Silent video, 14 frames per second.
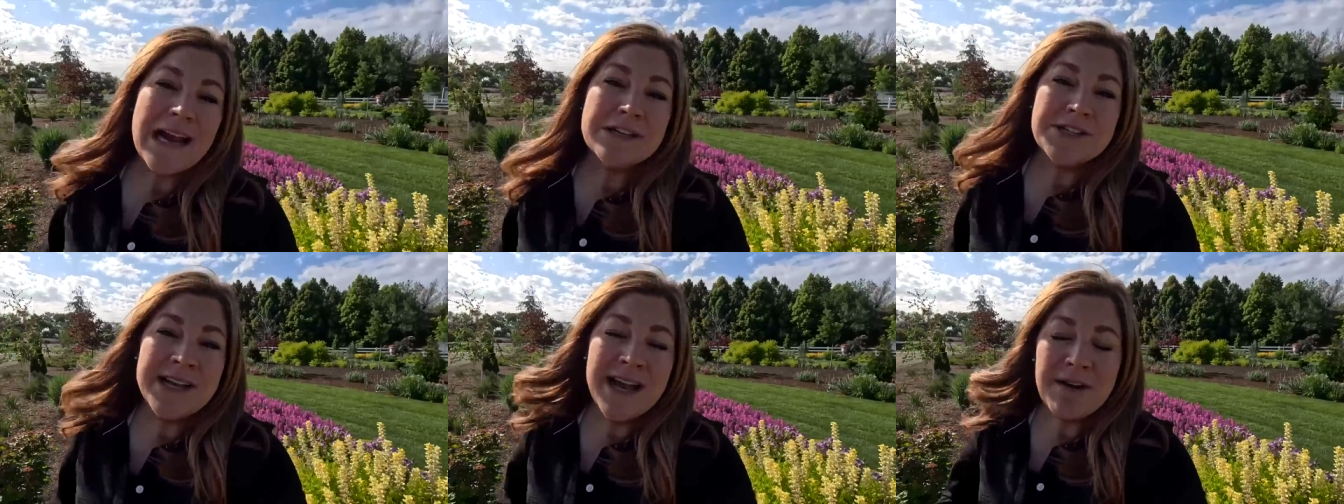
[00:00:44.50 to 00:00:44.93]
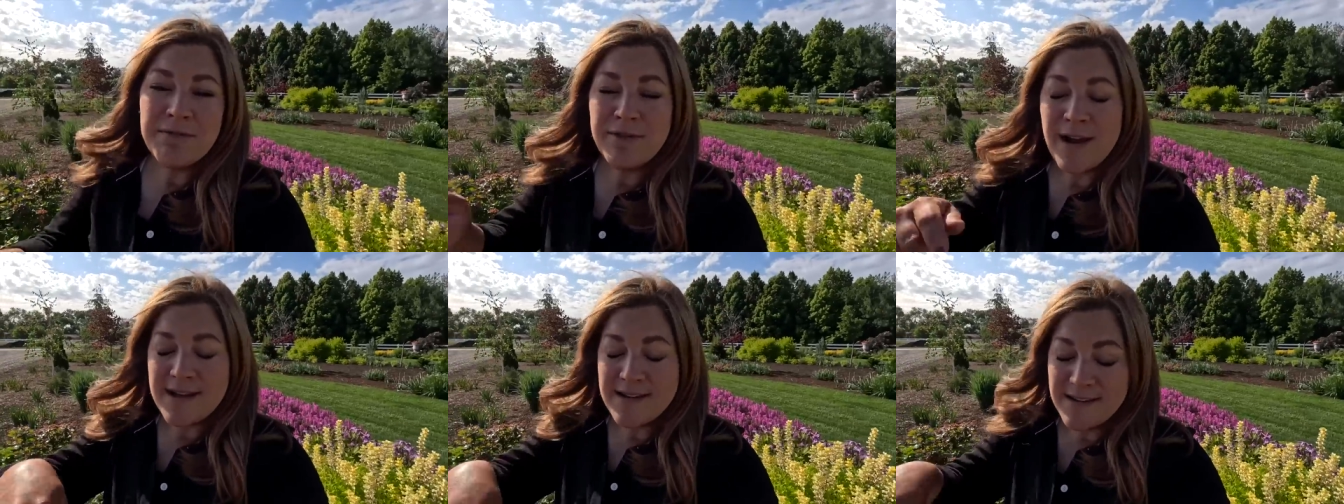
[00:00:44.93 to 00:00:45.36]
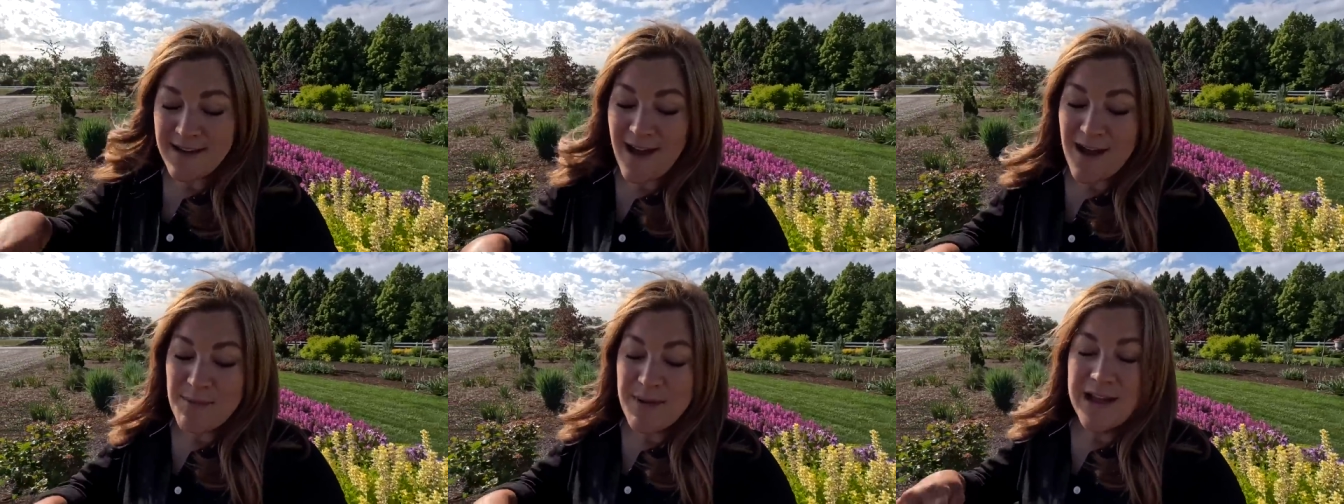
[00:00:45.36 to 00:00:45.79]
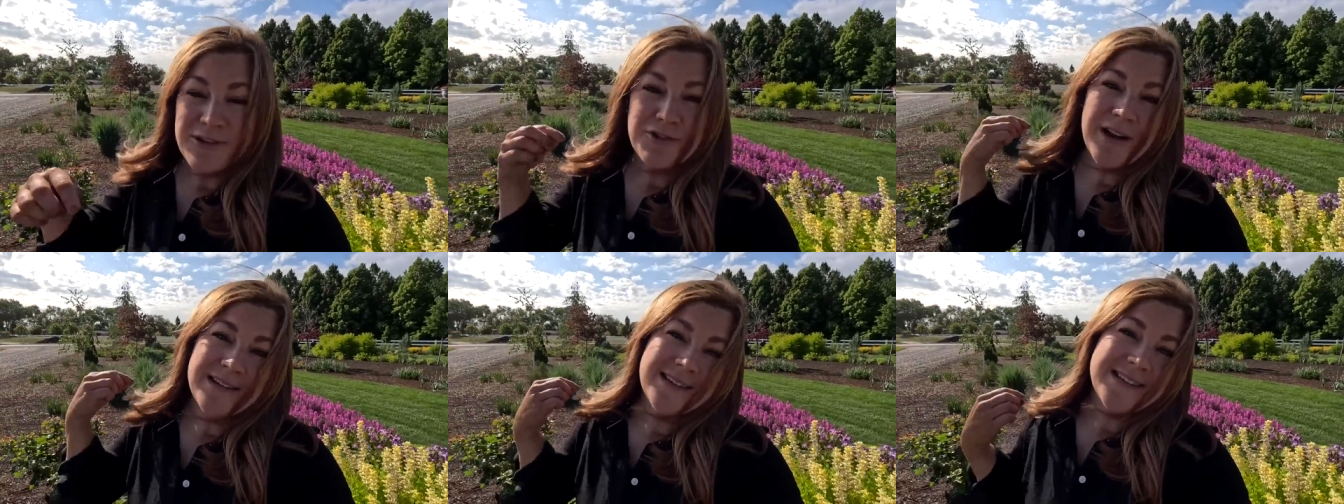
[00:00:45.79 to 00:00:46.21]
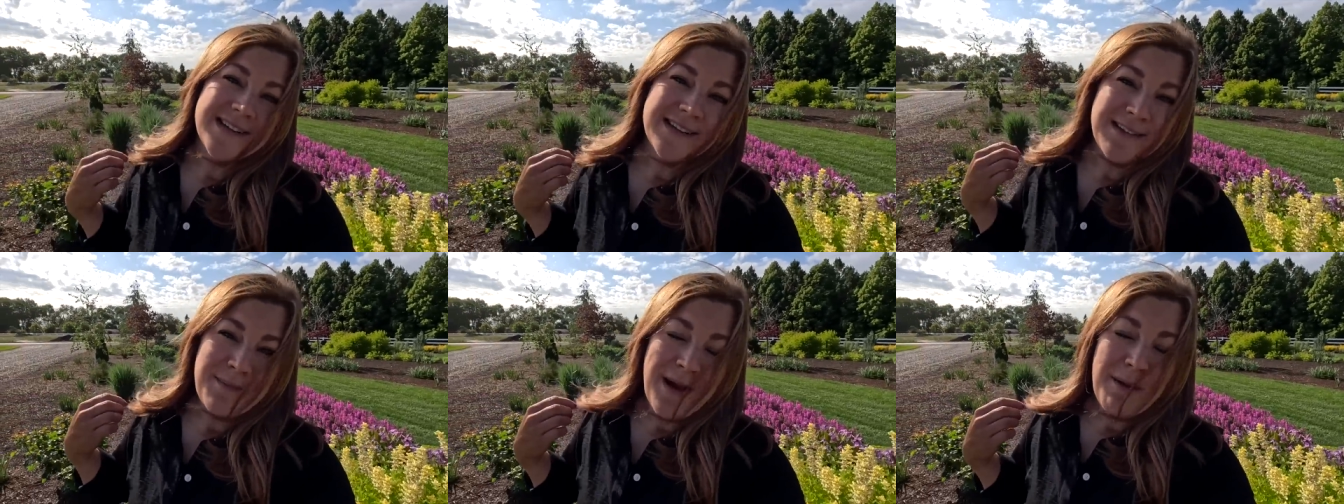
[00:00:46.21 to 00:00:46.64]
actually had a friend come and try to
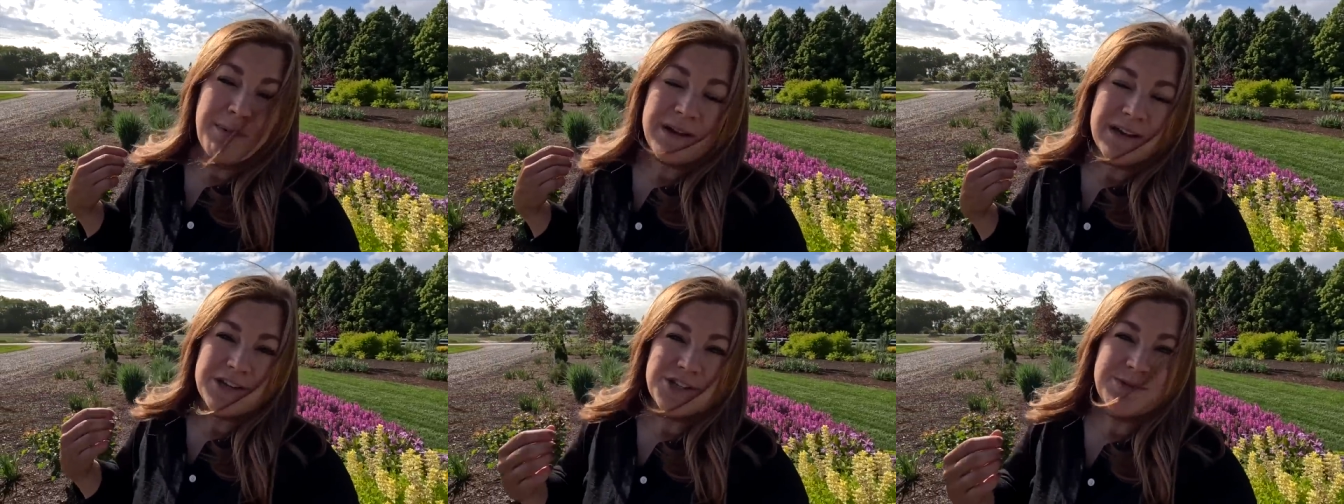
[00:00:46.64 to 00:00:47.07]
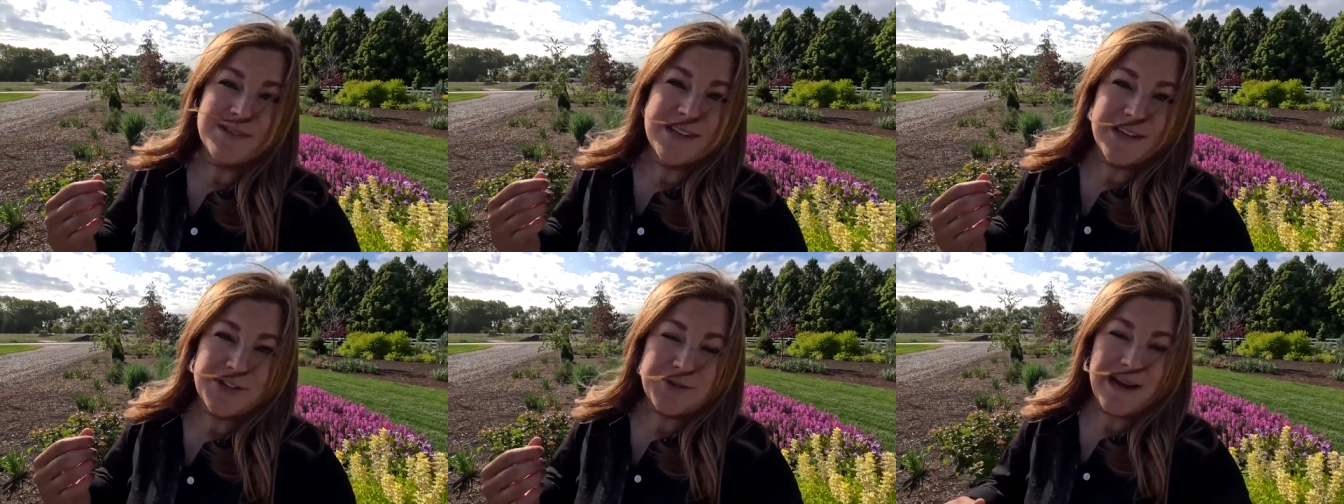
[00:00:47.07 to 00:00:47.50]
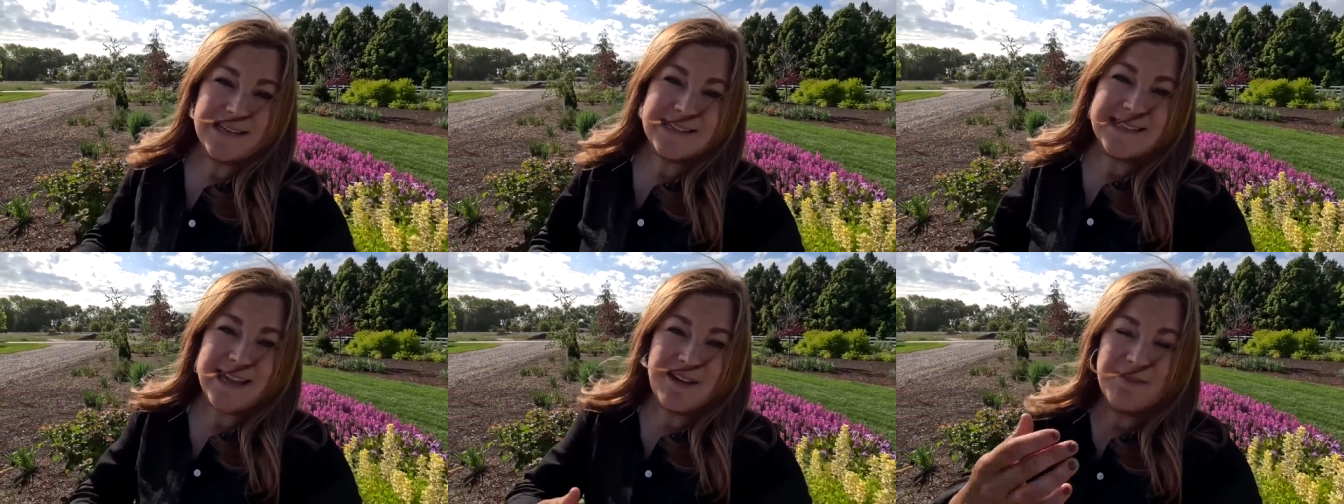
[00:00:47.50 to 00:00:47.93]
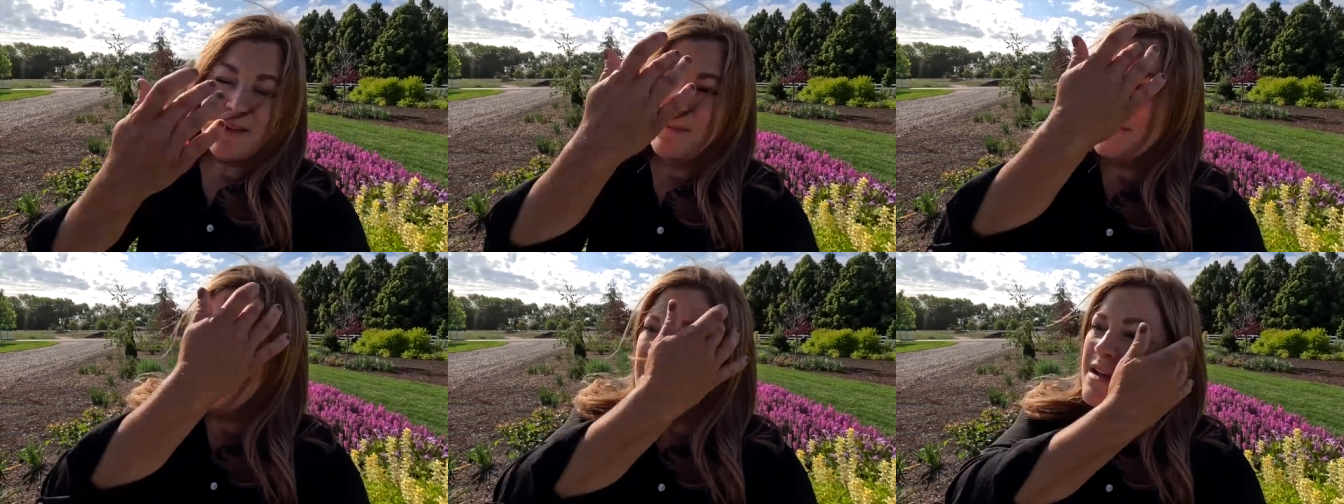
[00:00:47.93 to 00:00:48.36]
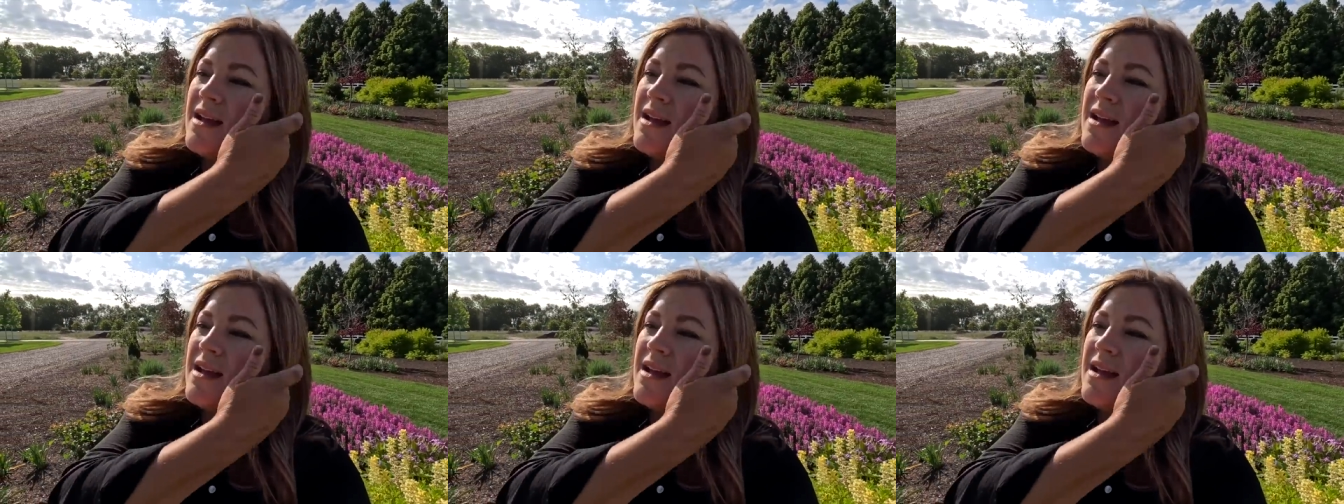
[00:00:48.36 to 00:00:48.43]
dig them out because she was going to try to save them.